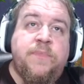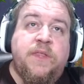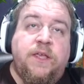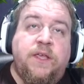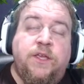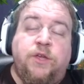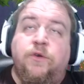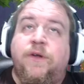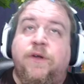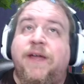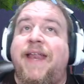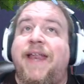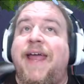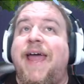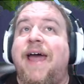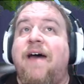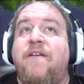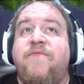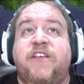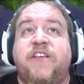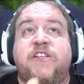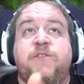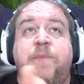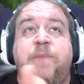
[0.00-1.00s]
You can
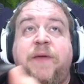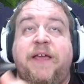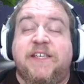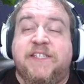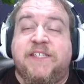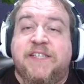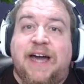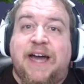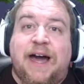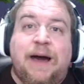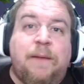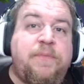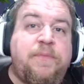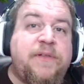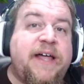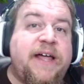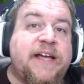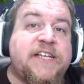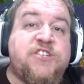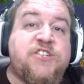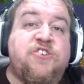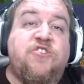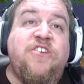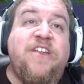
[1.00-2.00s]
have this be as
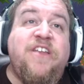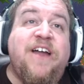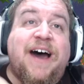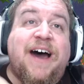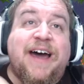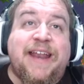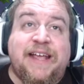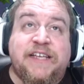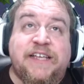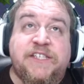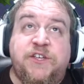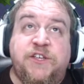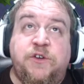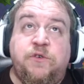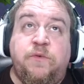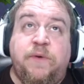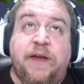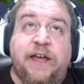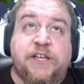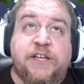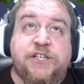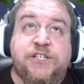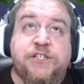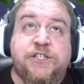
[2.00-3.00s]
complex or not as you
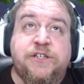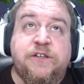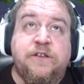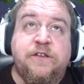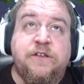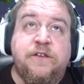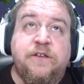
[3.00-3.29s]
wish.